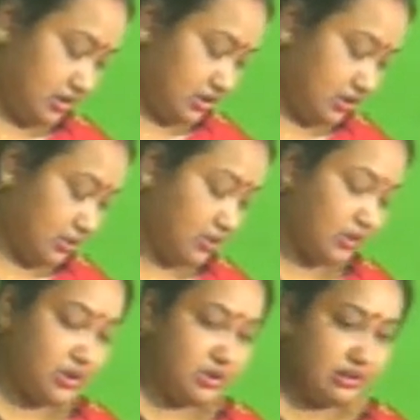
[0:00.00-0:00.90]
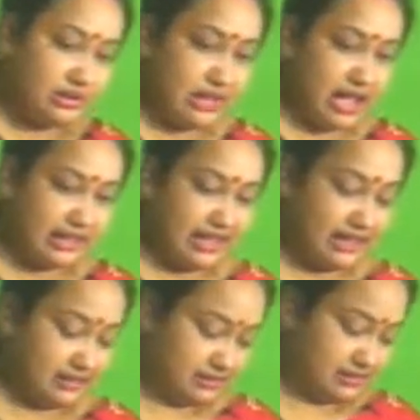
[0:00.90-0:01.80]
So
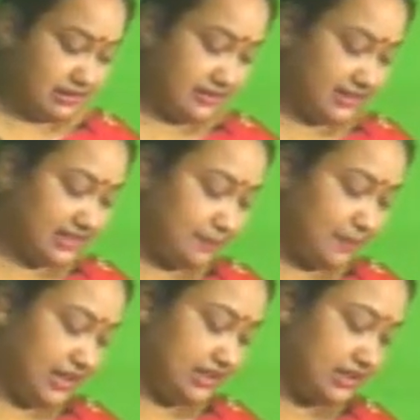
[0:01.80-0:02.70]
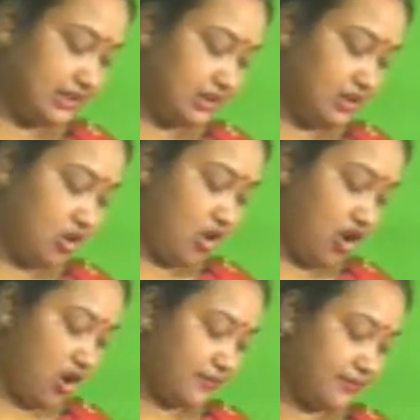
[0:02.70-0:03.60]
again there is a picture
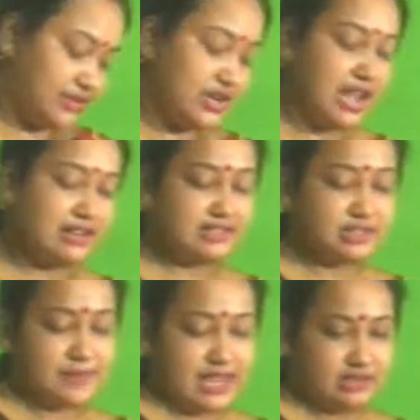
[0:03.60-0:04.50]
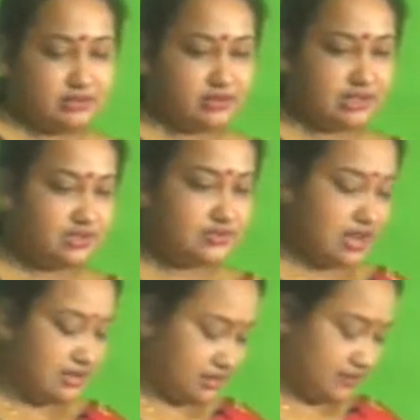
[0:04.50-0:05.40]
of Trellis Valley. What is
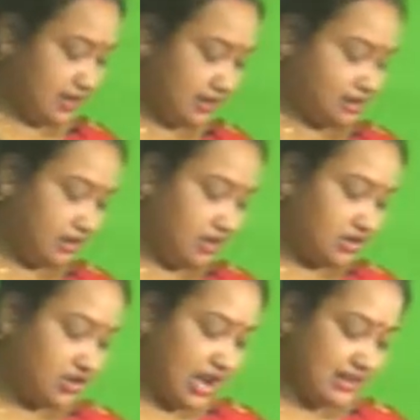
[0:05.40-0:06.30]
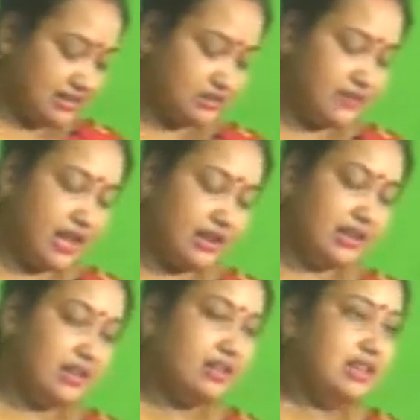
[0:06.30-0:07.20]
Trellis Valley? Trellis Valley
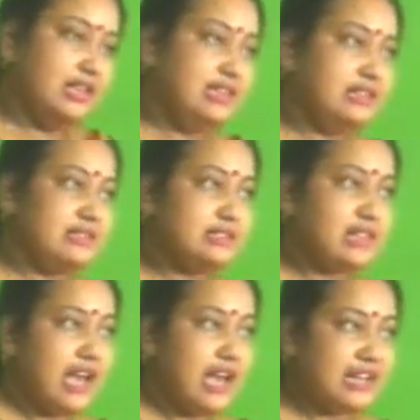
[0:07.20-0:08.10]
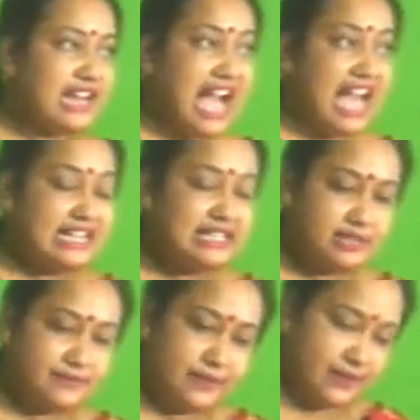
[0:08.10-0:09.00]
is an
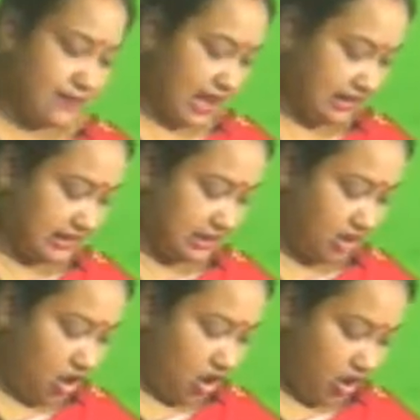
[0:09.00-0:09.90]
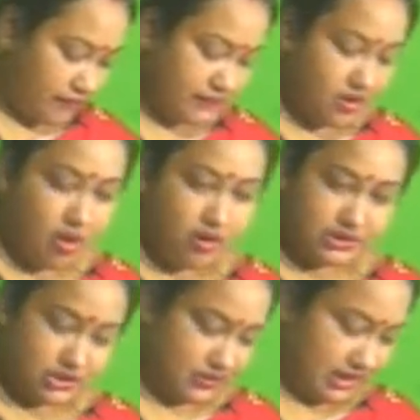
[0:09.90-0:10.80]
ice-free valley of
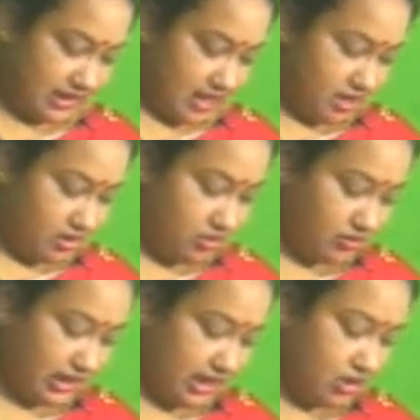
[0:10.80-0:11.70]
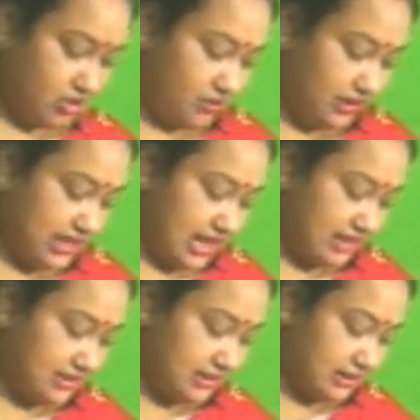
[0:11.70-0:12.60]
Austria, okay, which
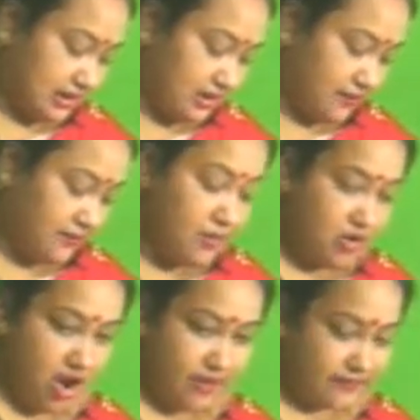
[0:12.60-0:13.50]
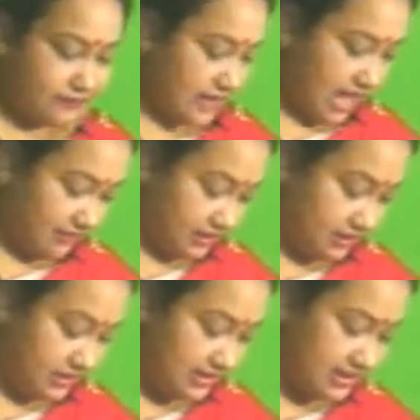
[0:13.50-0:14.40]
has full of
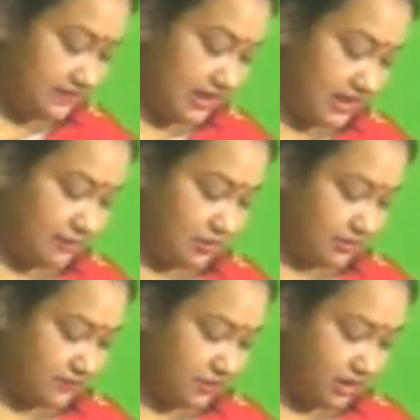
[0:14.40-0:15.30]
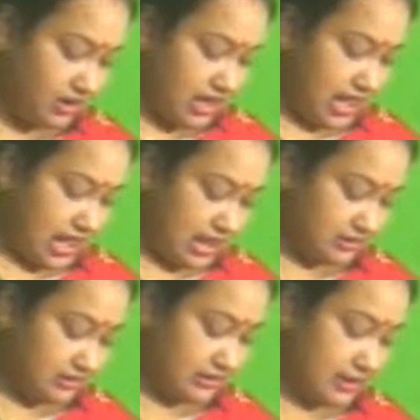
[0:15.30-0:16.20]
flowers. It's very beautiful,
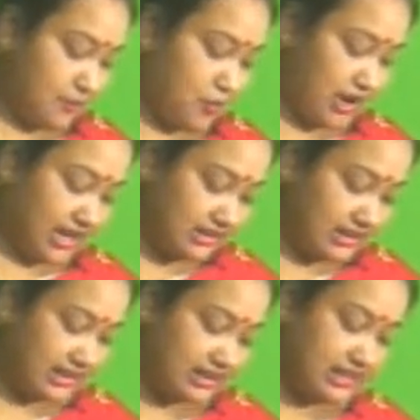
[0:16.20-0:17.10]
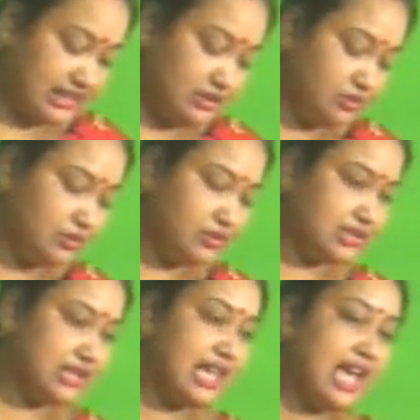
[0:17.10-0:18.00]
and the poet here
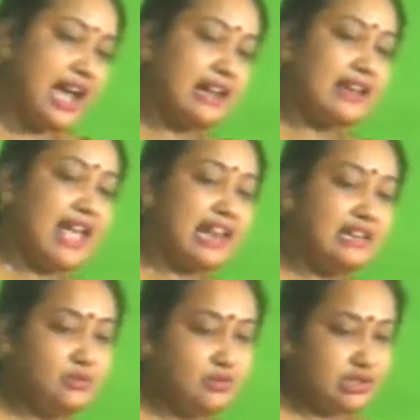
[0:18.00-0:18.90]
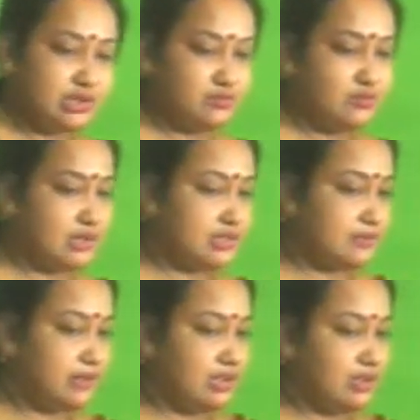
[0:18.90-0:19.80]
used an allusion. What is the
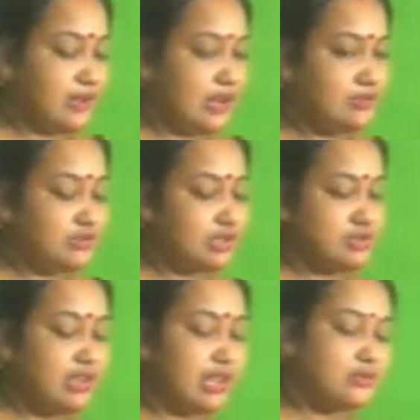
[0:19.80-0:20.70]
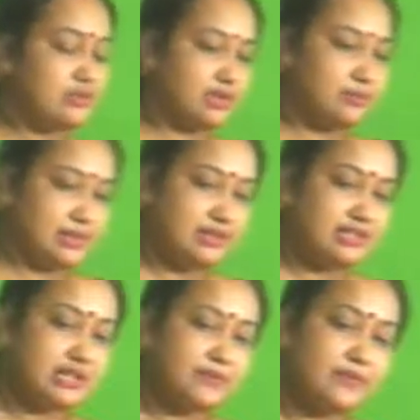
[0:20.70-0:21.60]
meaning of allusion? Allusion means
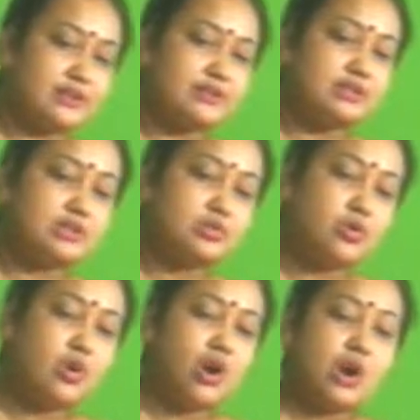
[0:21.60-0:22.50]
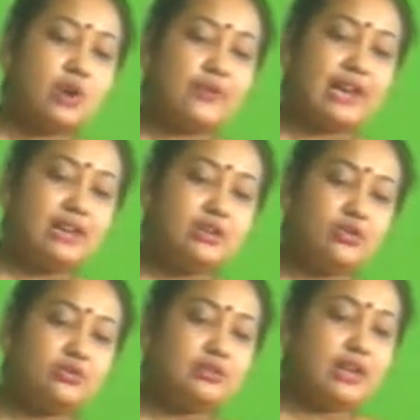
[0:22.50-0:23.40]
reference to
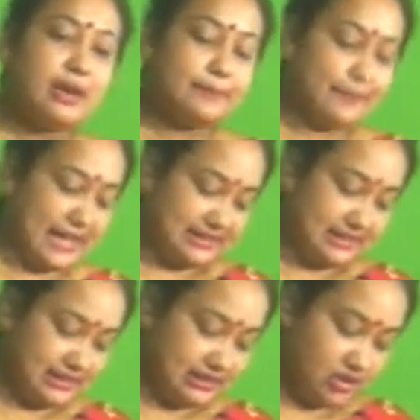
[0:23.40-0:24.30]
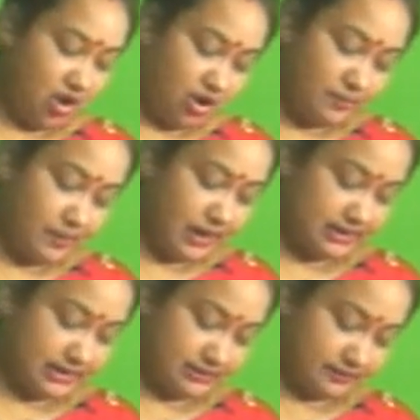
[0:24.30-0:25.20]
well-known places or
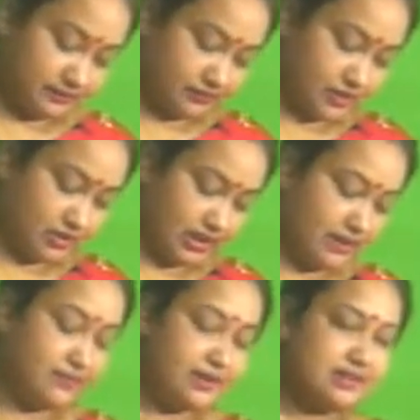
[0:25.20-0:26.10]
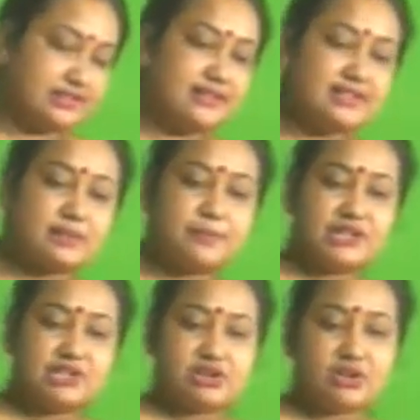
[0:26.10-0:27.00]
person. Okay, first there is a
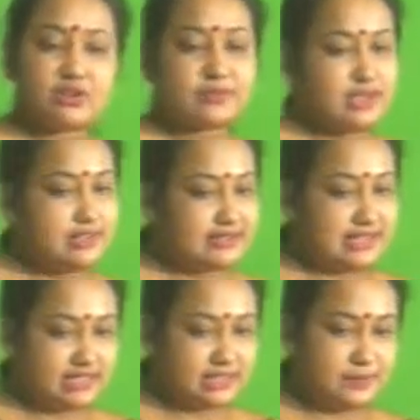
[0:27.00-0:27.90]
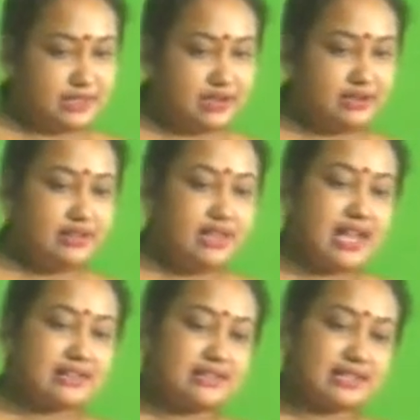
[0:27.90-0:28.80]
picture of Shakespeare,
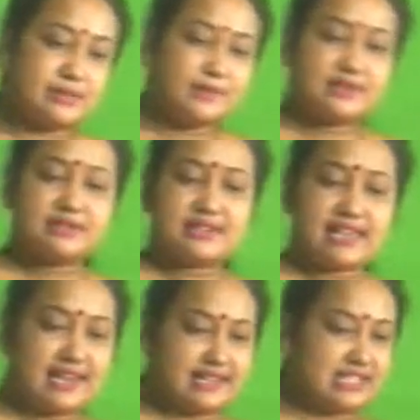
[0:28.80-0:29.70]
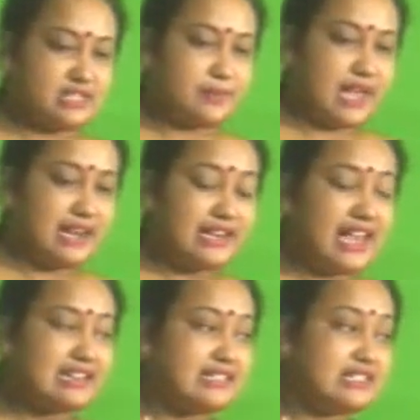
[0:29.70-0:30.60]
and Shakespeare's head is bald,
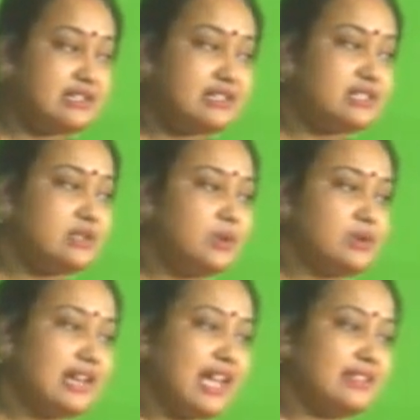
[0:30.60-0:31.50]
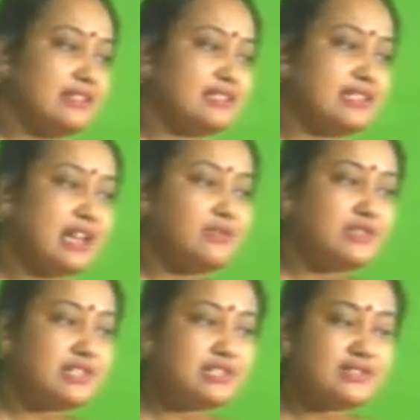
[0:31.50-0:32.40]
and it just look like the sun
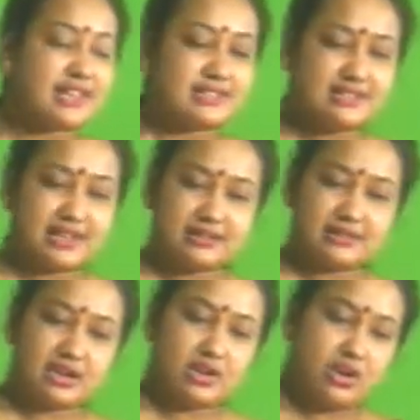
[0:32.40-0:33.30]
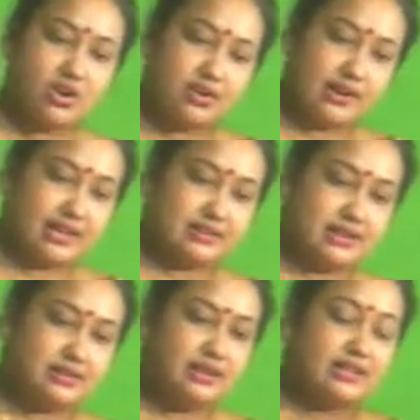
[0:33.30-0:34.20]
which is rising at the
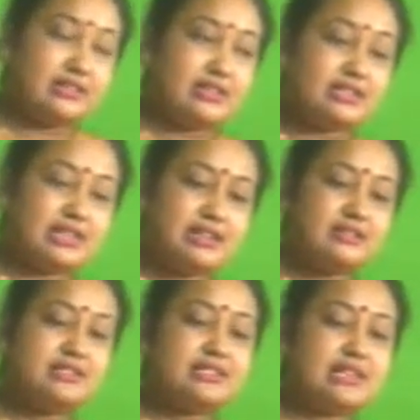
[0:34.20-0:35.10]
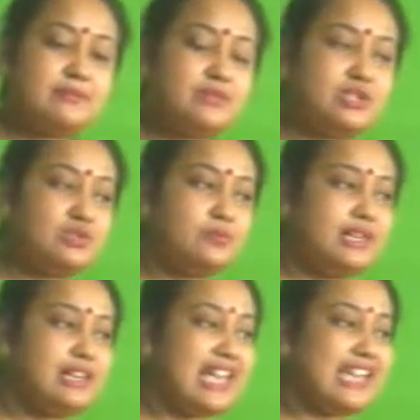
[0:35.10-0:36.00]
horizon. The sun seems to
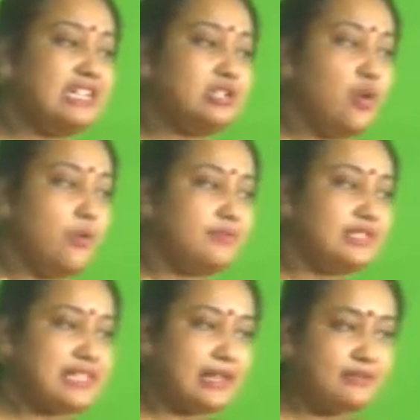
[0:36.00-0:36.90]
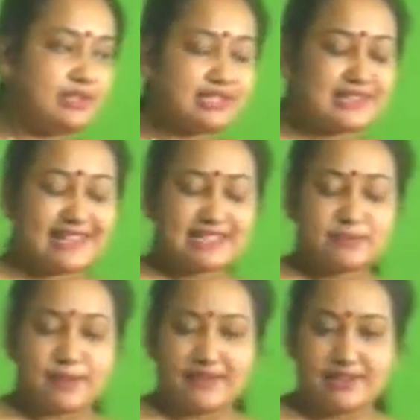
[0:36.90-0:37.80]
be like dome shape, just like
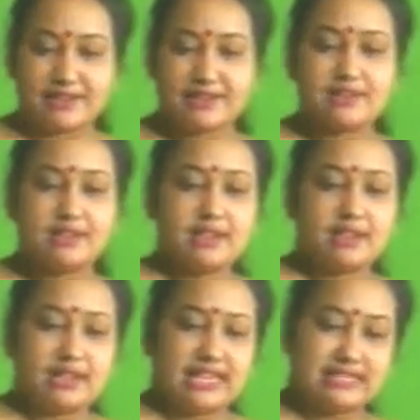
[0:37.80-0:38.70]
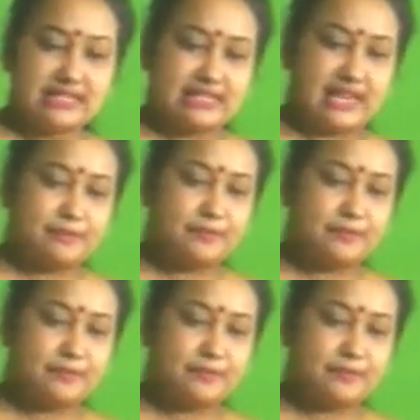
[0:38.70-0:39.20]
spherical in shape